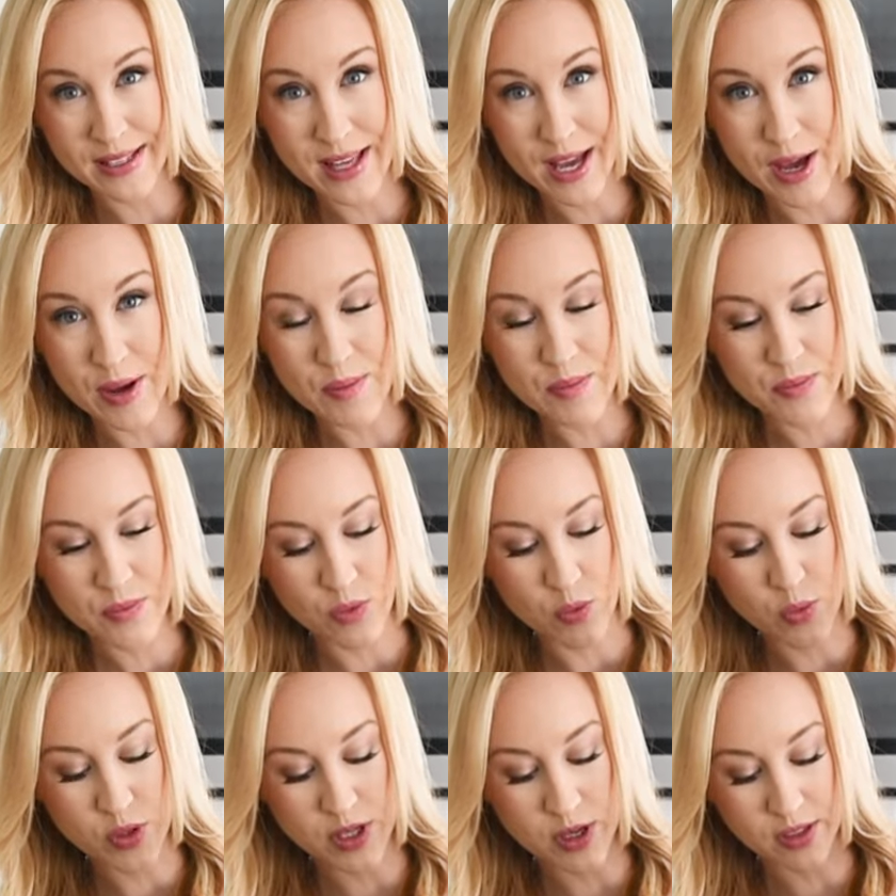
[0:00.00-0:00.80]
them,
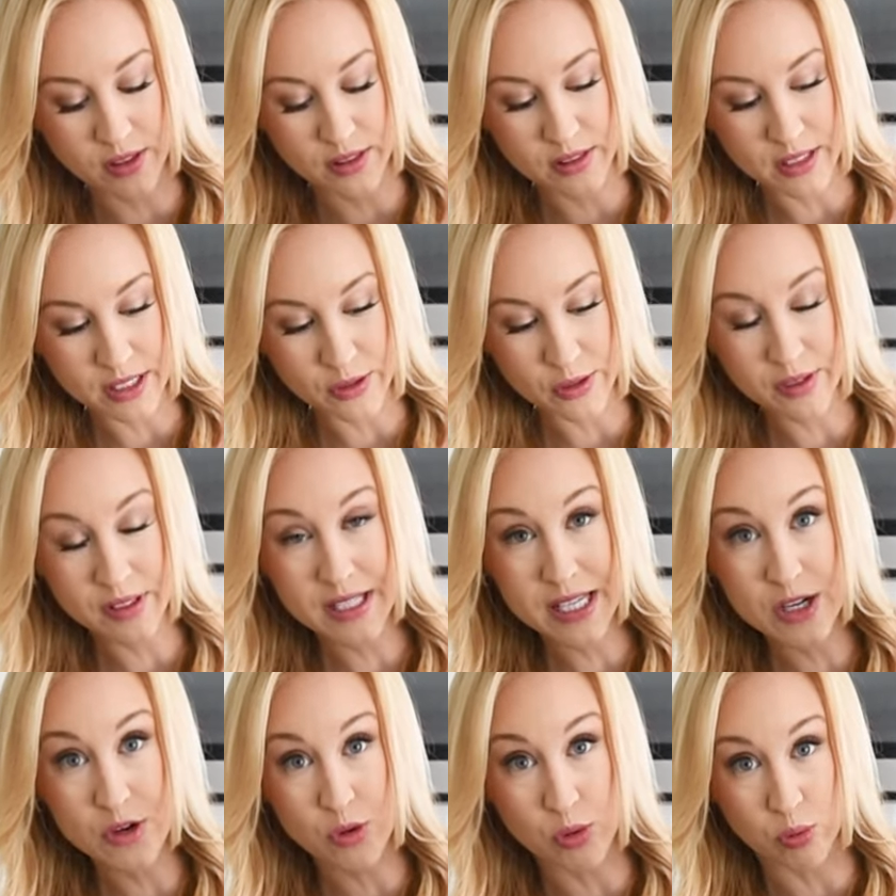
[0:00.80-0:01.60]
we are
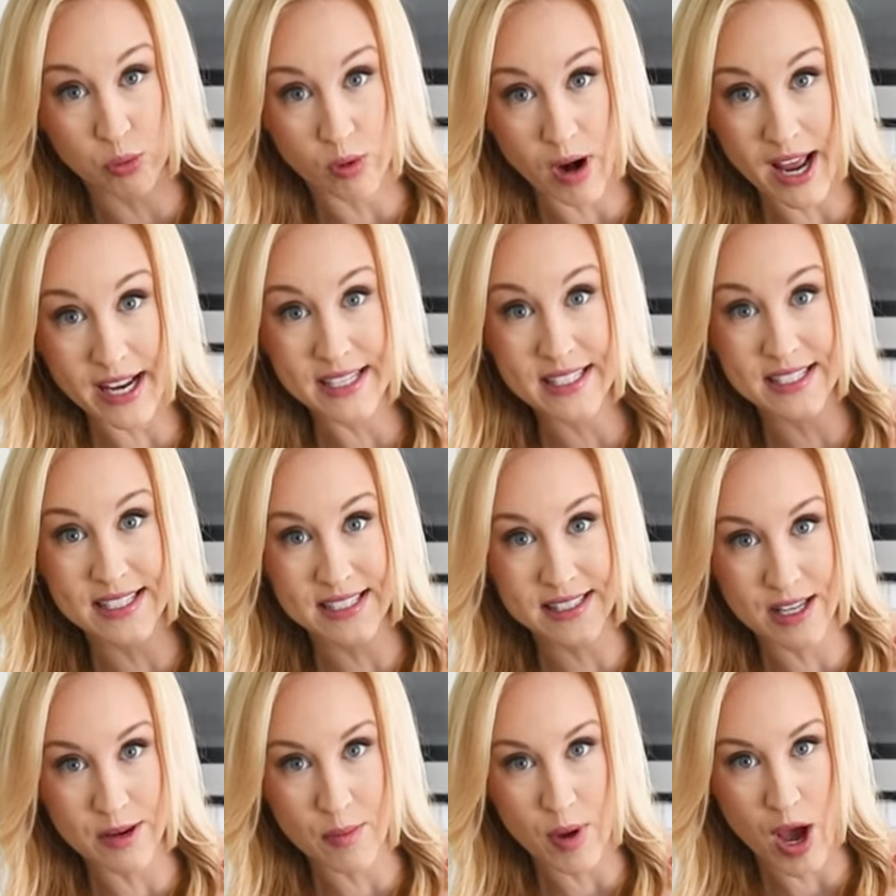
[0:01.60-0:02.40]
literally grinding
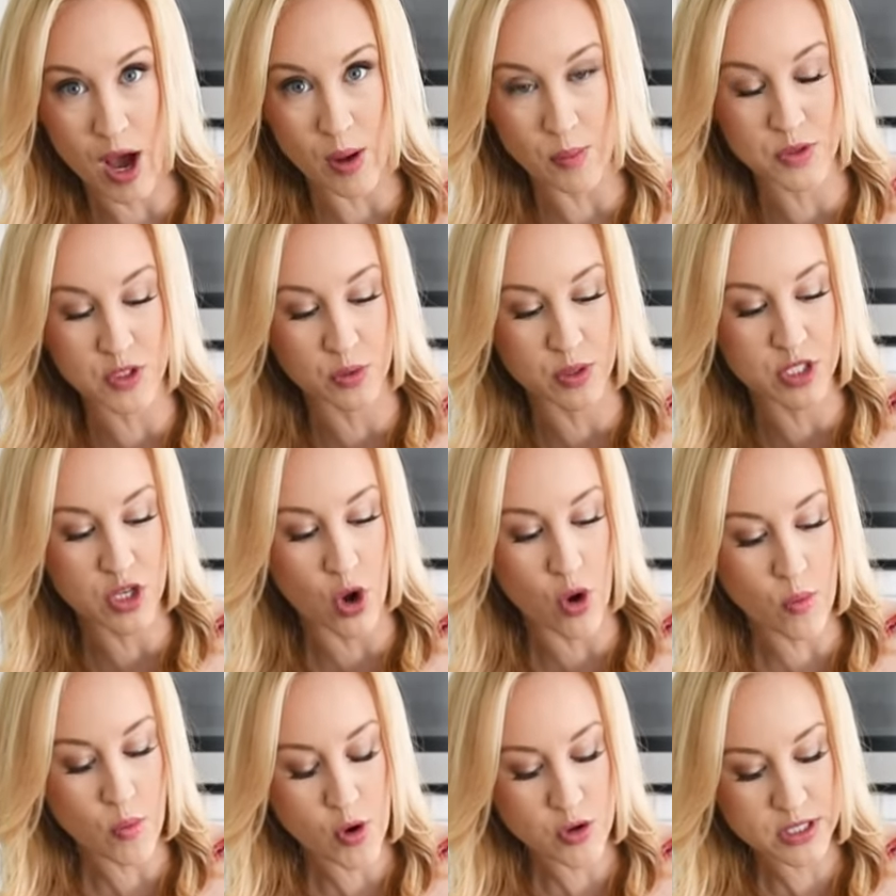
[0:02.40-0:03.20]
them up. So it's
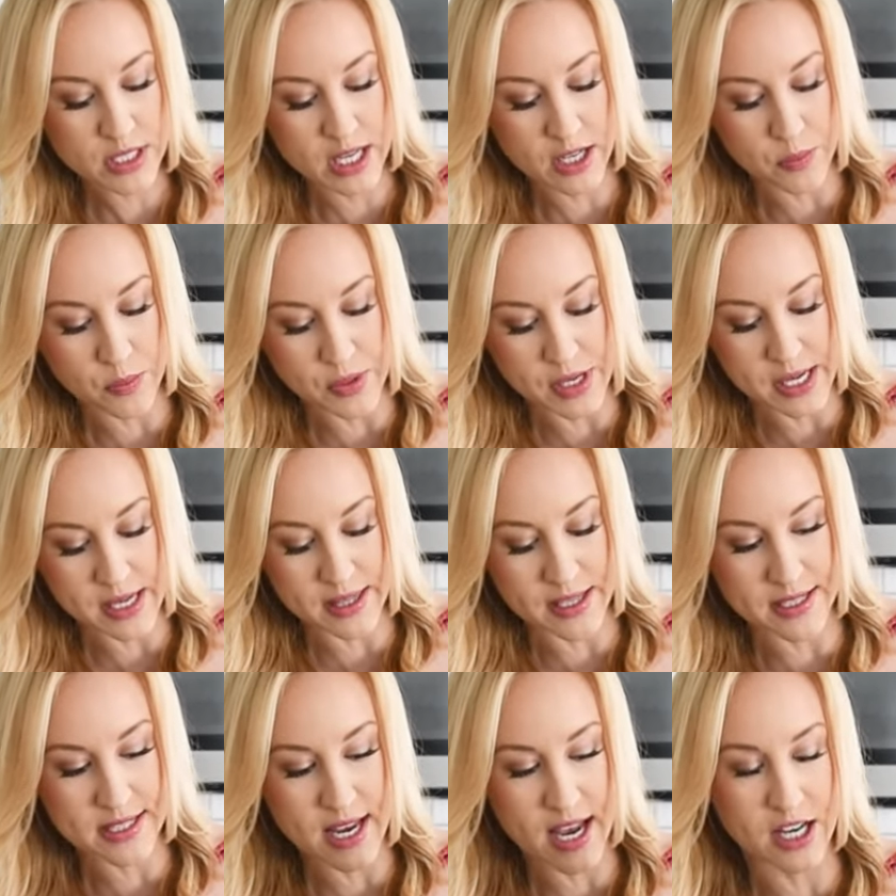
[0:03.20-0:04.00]
almost gonna be
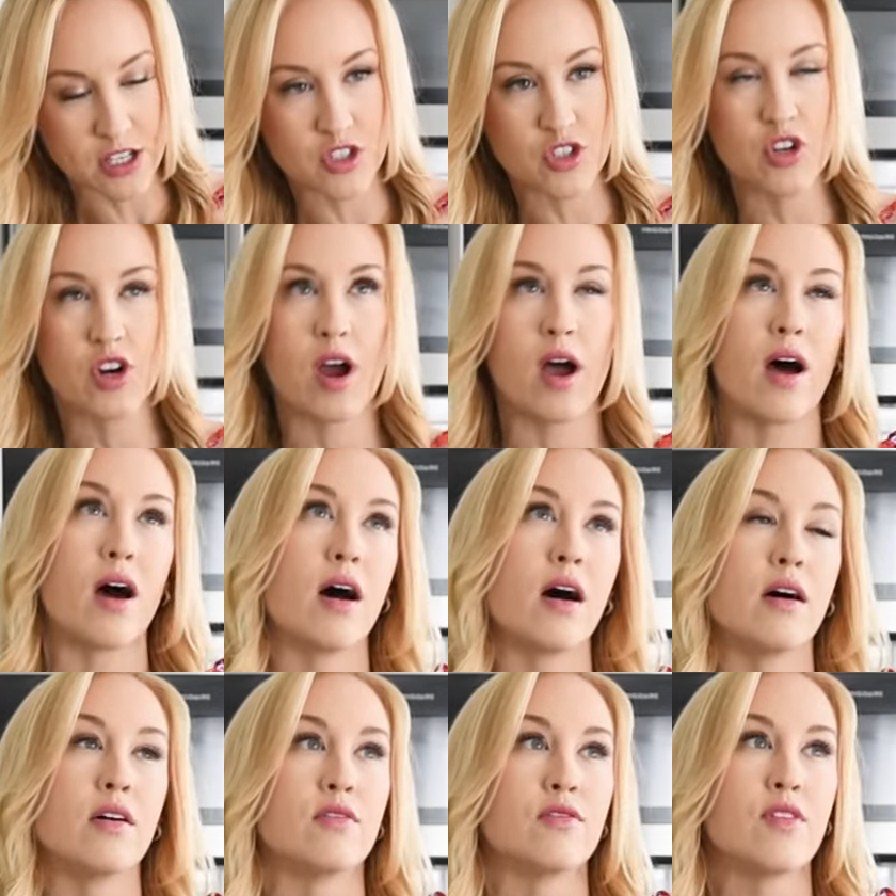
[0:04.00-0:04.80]
the texture
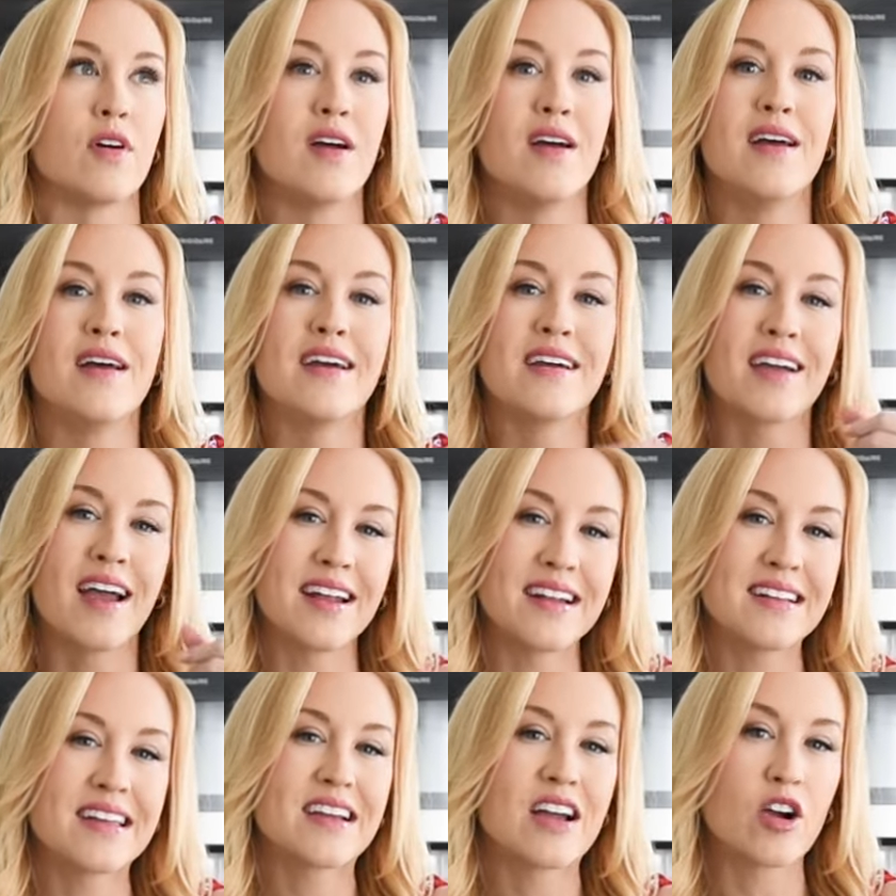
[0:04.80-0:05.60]
of kind
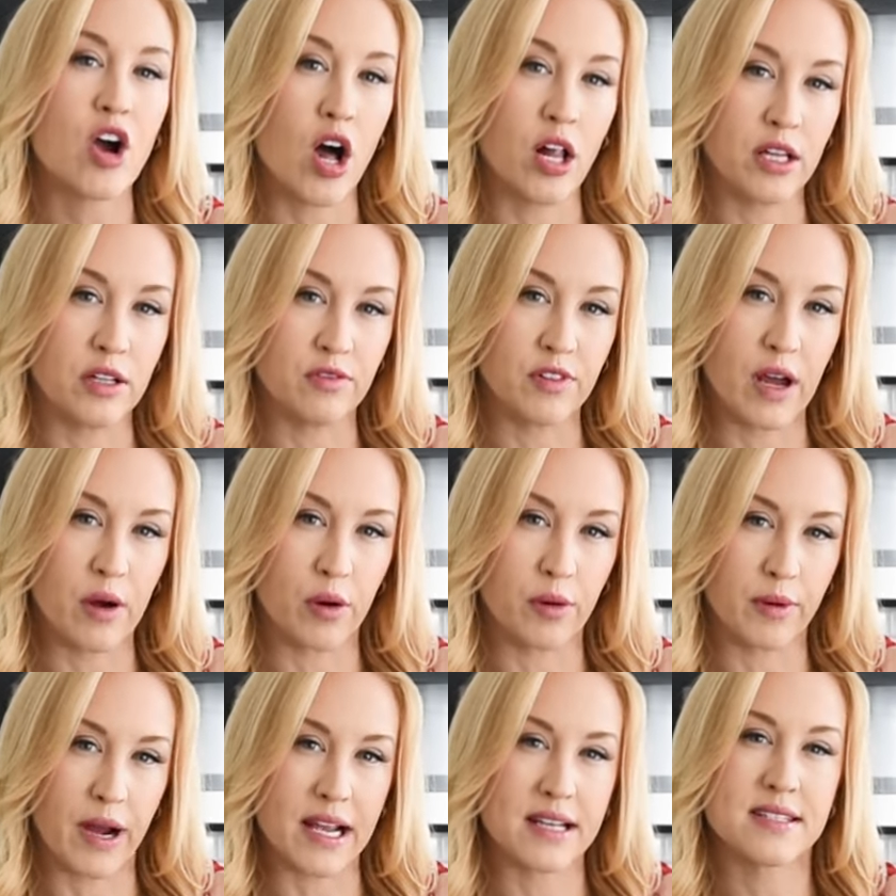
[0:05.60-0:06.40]
of like a cauliflower
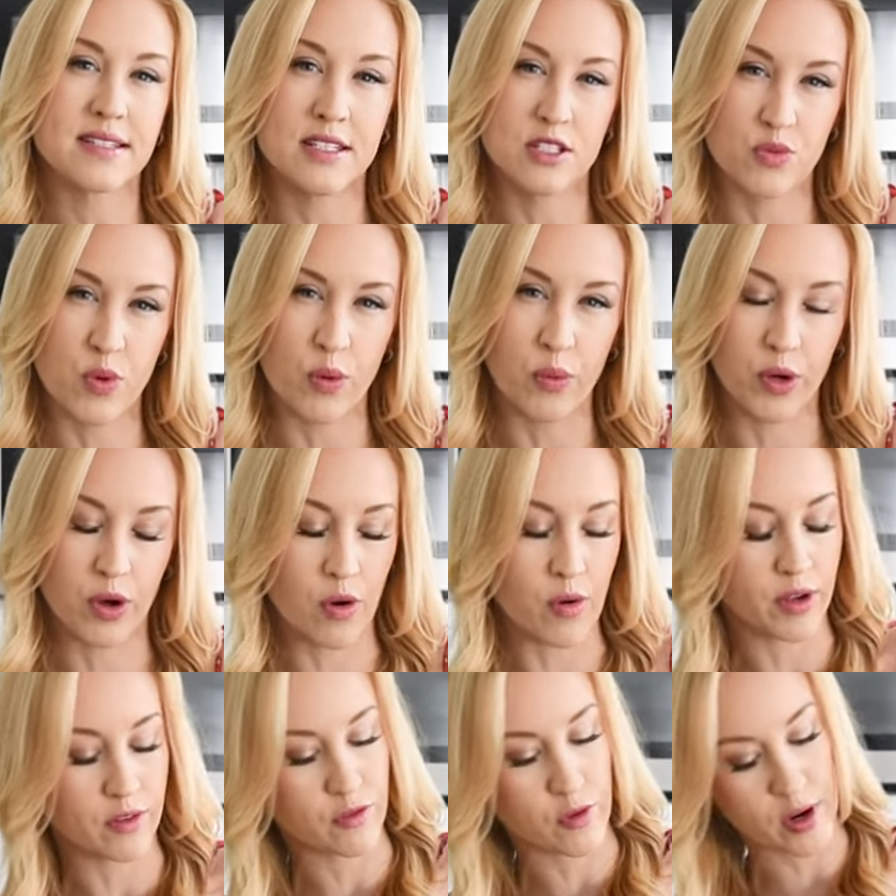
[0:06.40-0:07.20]
rice is what we're
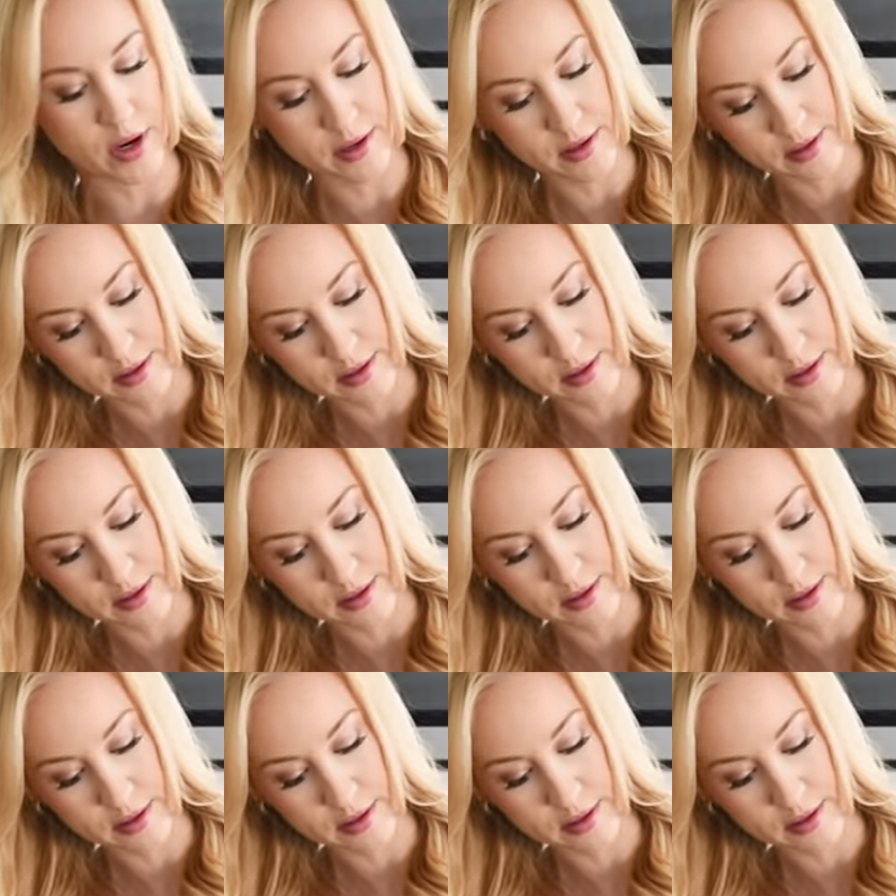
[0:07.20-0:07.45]
going for.